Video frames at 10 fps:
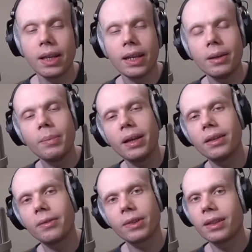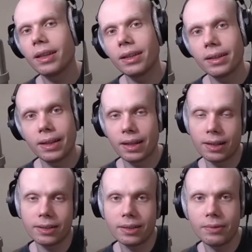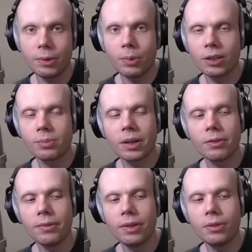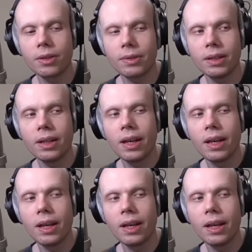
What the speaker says: It made everything, again, if you watch my reviews of it,